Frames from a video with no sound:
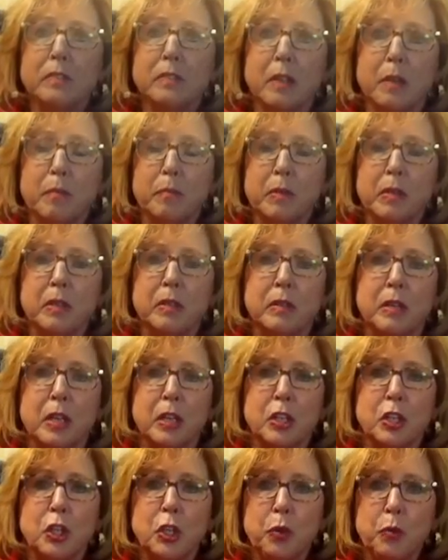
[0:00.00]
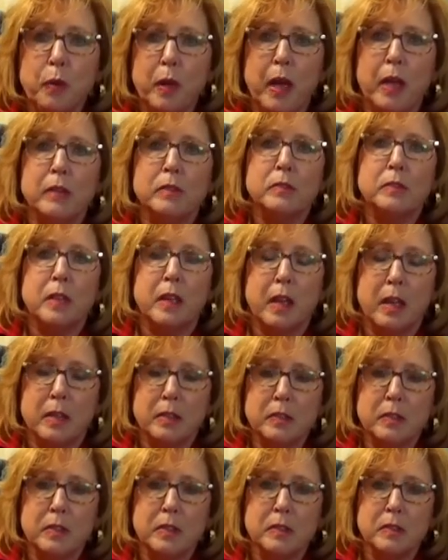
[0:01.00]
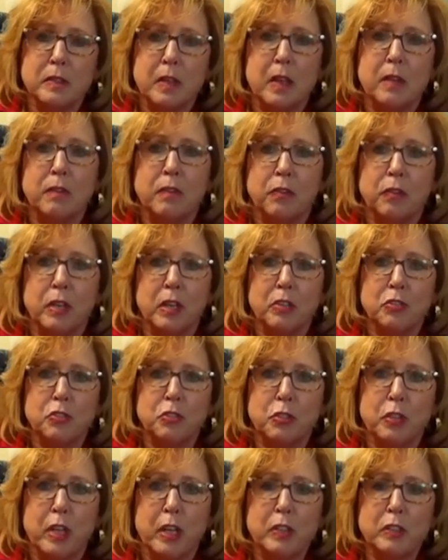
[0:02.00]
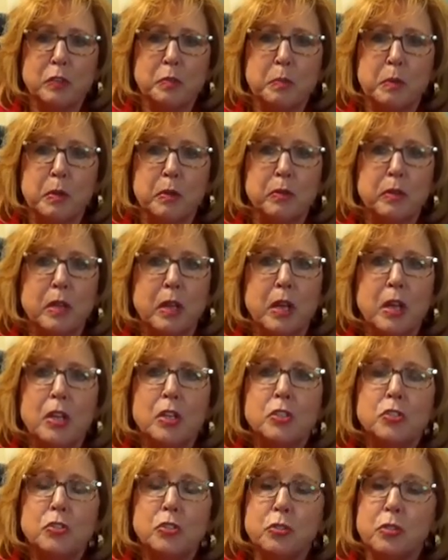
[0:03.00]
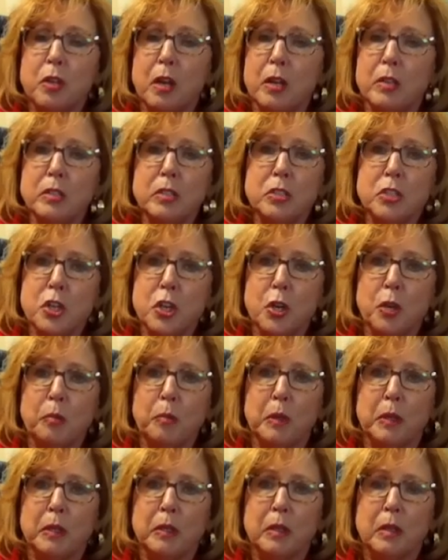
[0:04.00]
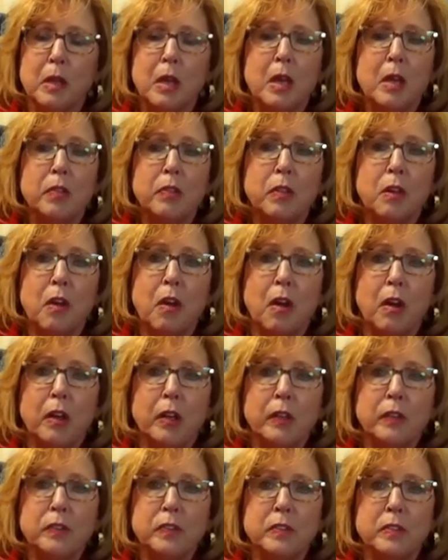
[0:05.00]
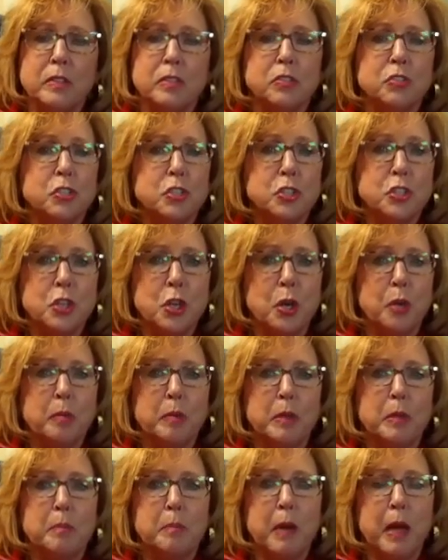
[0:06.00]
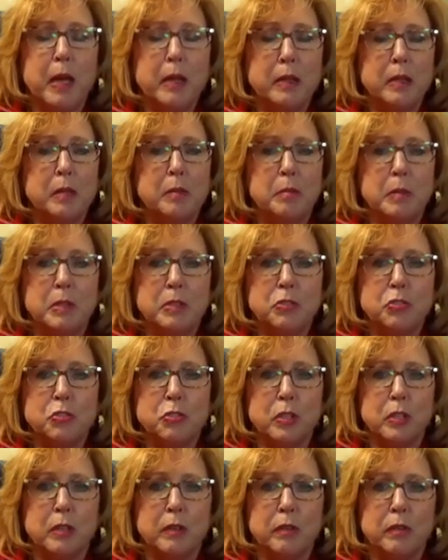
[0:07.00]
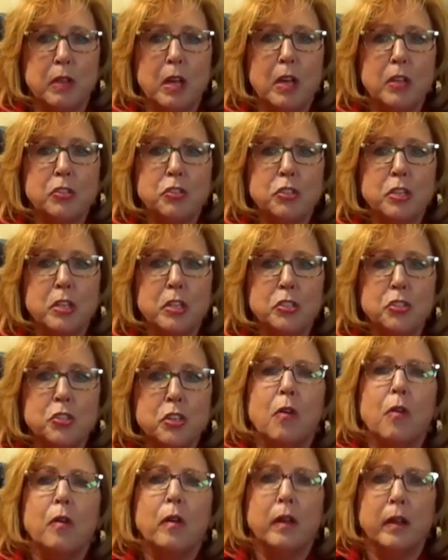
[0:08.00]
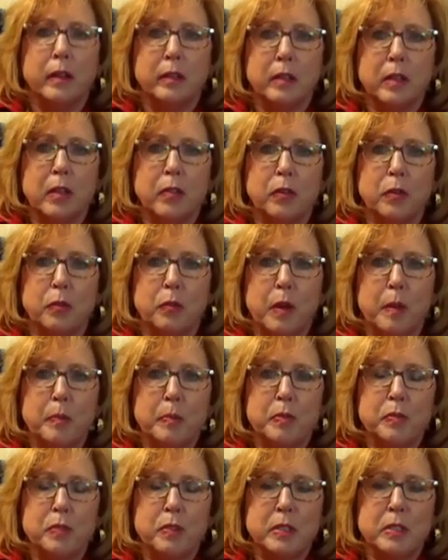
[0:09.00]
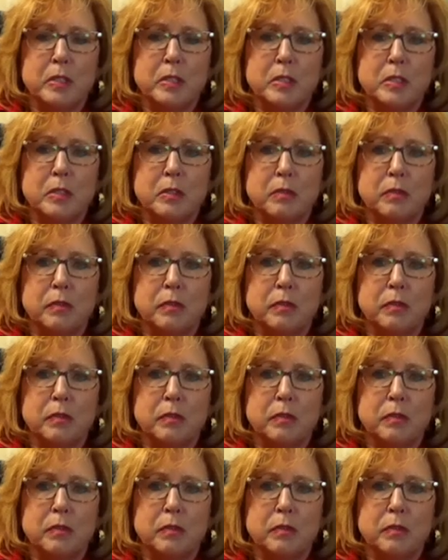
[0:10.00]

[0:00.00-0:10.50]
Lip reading: something that you as a SSA vocational expert do not determine. The RFC is determined by the administrative law judge or another representative.